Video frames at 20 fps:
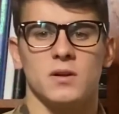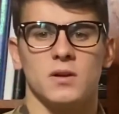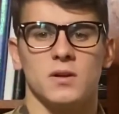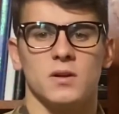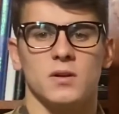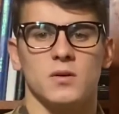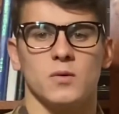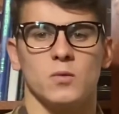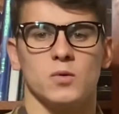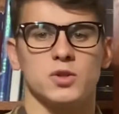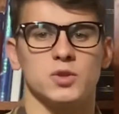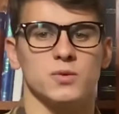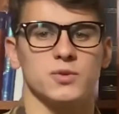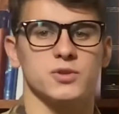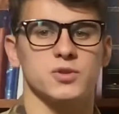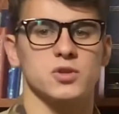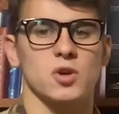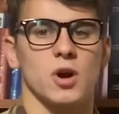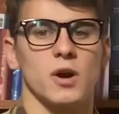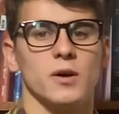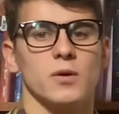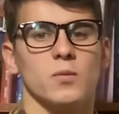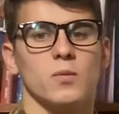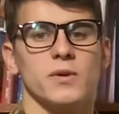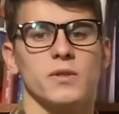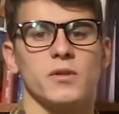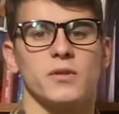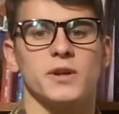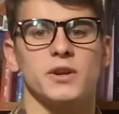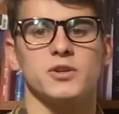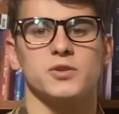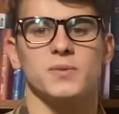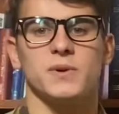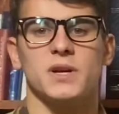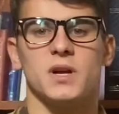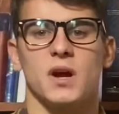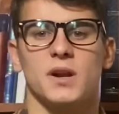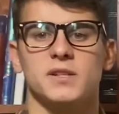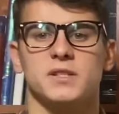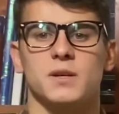which will start when the leader's
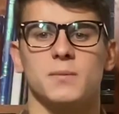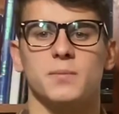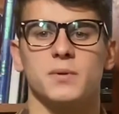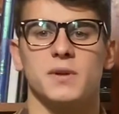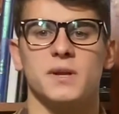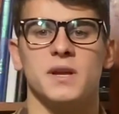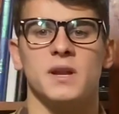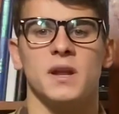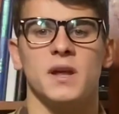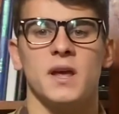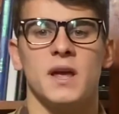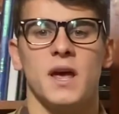recon is complete